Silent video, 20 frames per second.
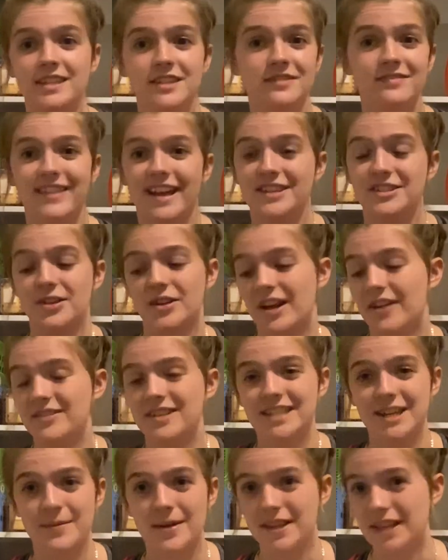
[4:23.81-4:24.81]
That's all I have to say
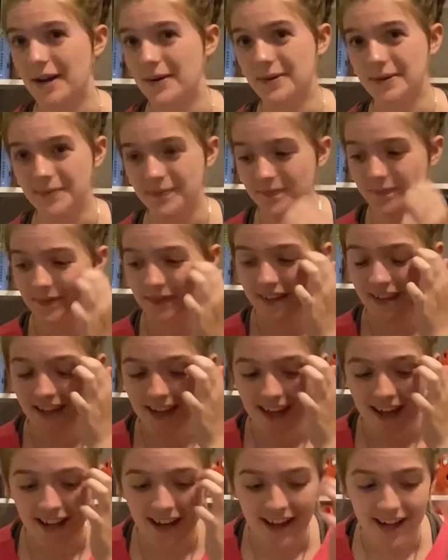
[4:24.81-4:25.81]
about that one.
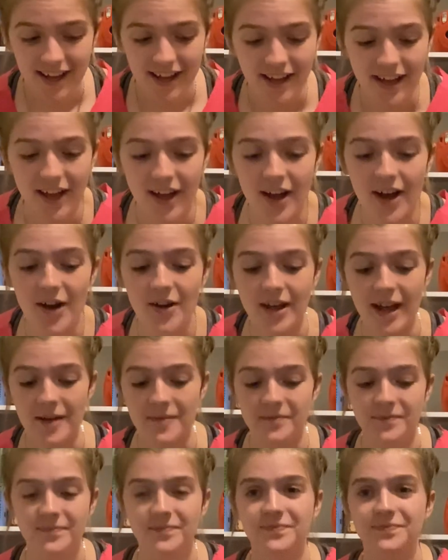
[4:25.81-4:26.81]
Okay,
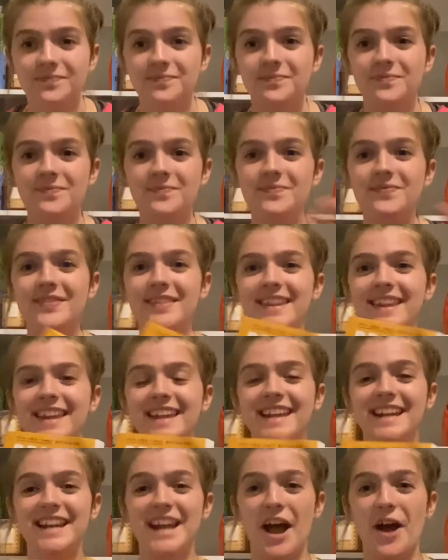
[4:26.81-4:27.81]

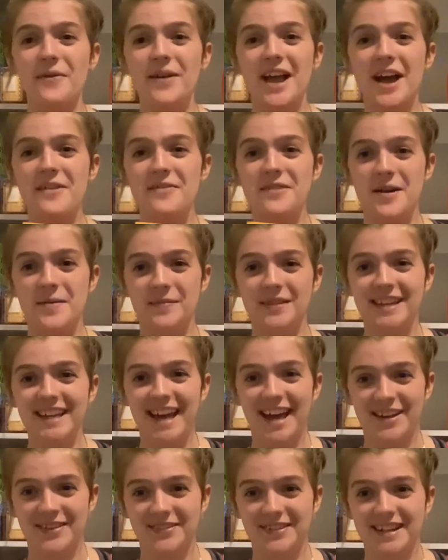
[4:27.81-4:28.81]
now we have Emily
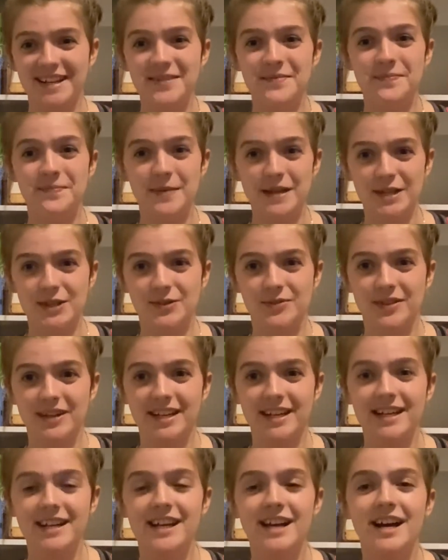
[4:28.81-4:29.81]
Henry and Beach
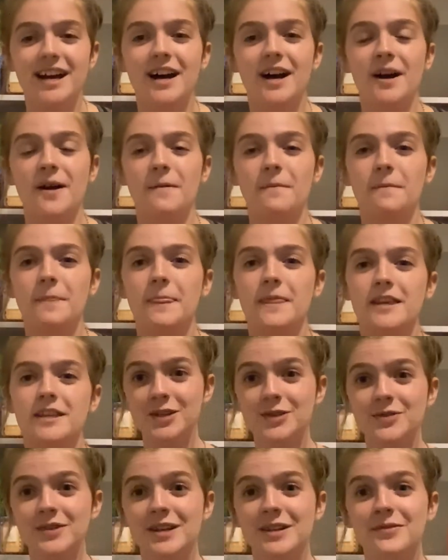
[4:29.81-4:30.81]
Read. The Beach
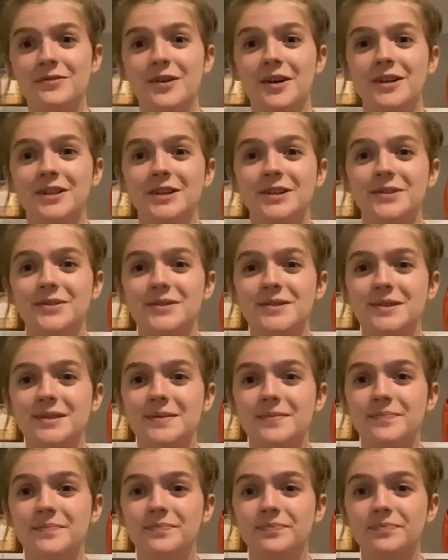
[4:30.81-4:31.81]
Read follows
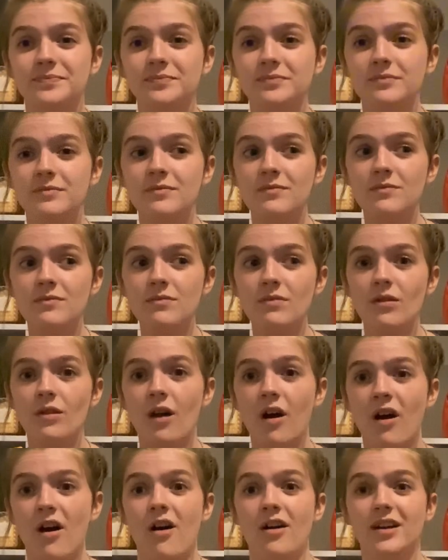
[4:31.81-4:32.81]

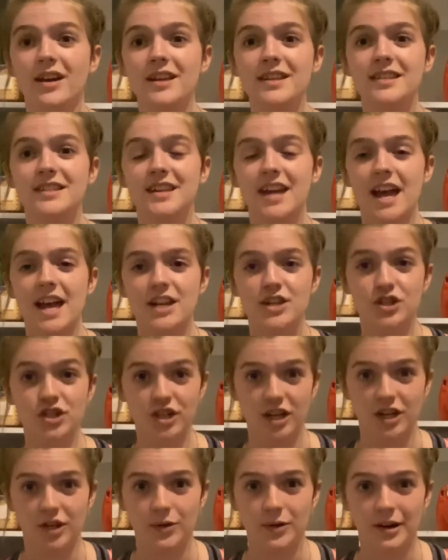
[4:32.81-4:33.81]
August and
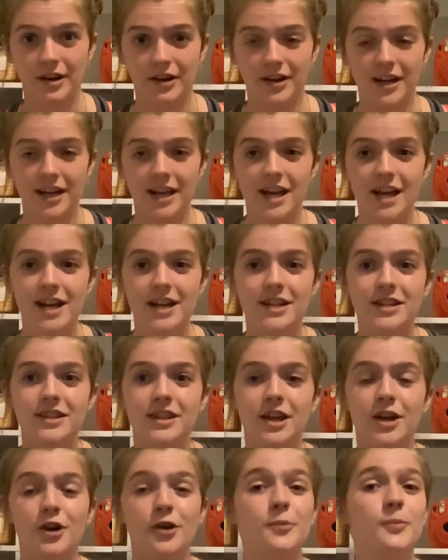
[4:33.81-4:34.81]
January.
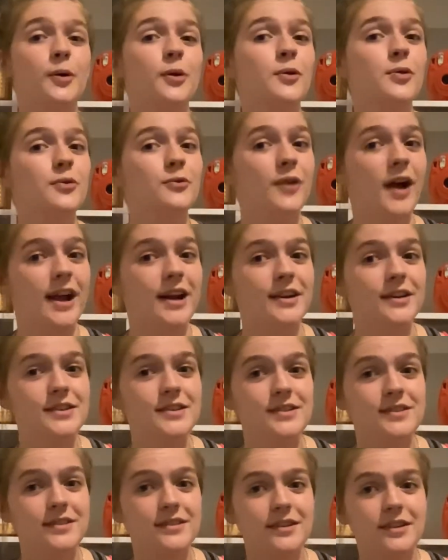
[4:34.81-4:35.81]
They're both
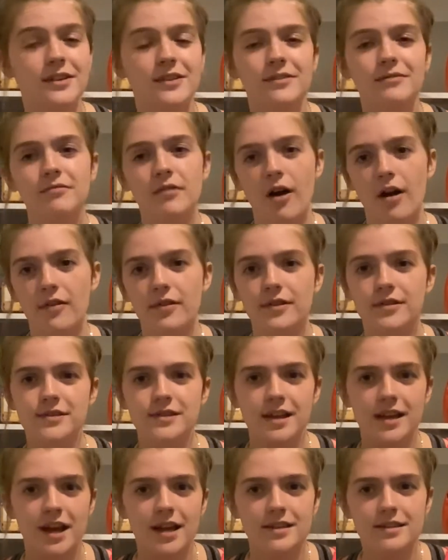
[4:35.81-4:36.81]
writers, or authors, I
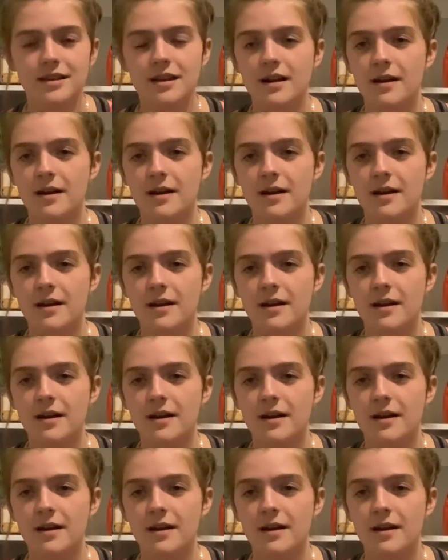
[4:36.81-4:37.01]
guess,